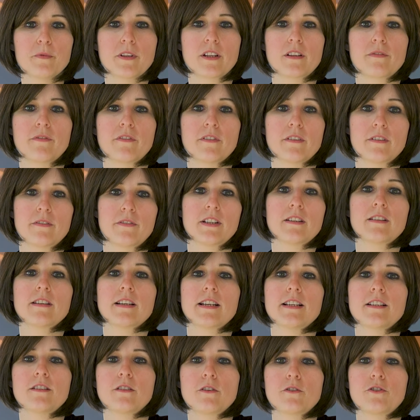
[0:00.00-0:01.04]
that with the
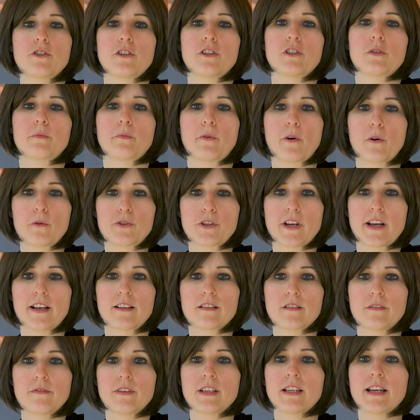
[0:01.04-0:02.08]
HistoGenes project,
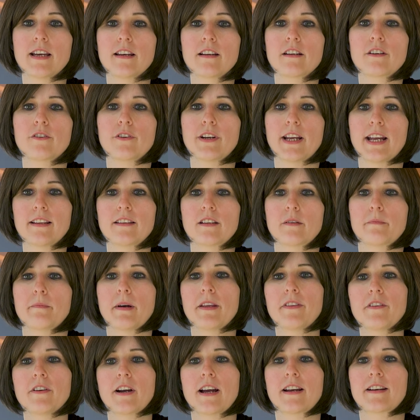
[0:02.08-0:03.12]
we can create a
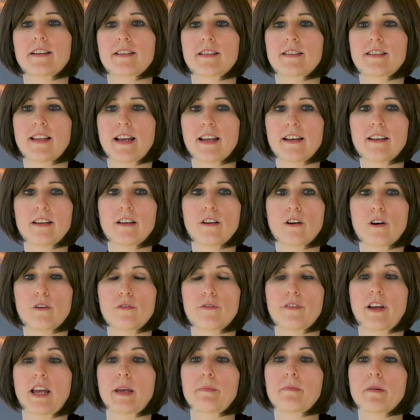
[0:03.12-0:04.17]
better understanding
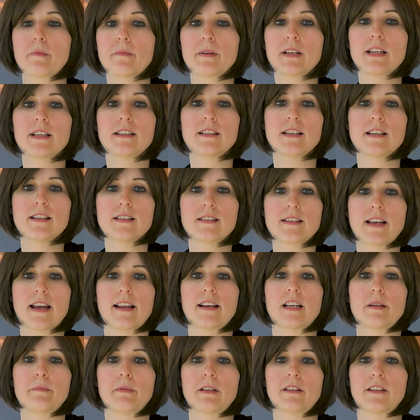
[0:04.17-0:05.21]
of capabilities
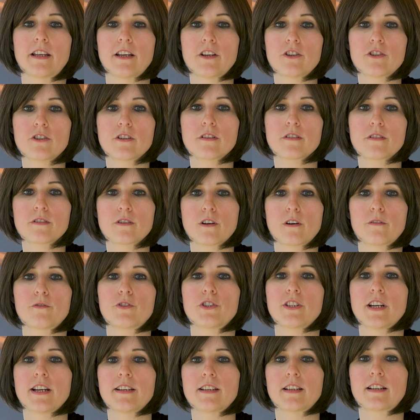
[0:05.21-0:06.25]
and limitations of
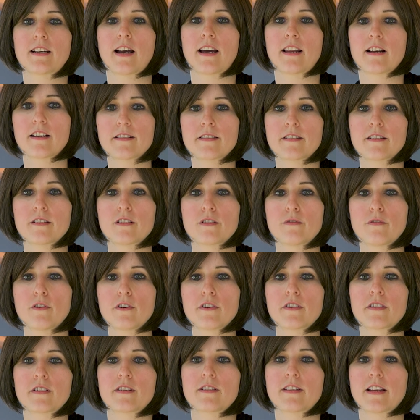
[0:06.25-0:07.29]
genetic analysis for
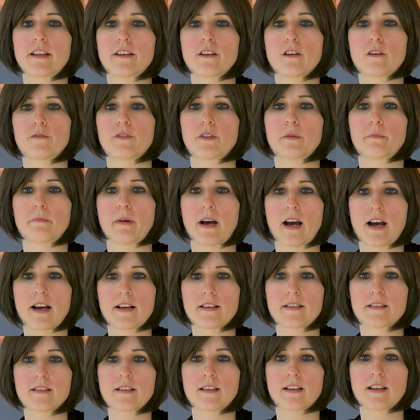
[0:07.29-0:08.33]
the study of the
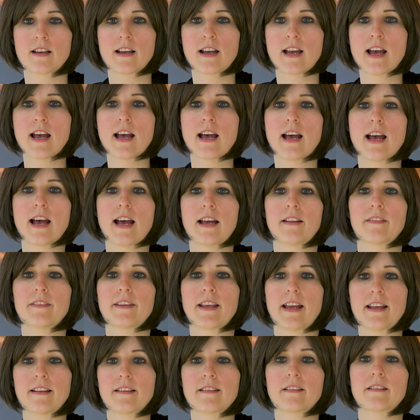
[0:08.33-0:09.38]
past, and
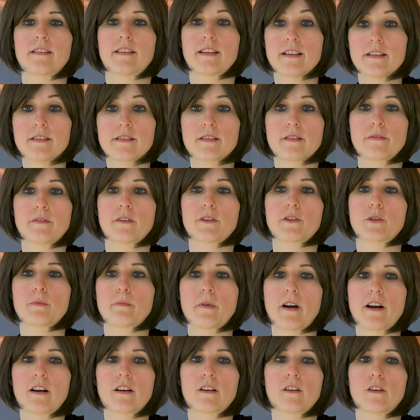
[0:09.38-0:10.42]
that this will
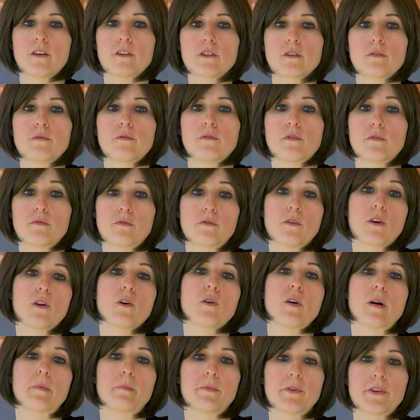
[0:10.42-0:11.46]
spark a lot of
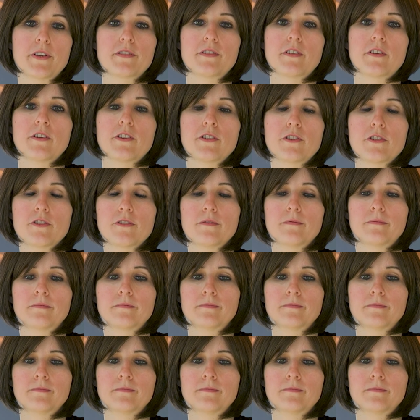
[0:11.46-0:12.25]
follow-up research.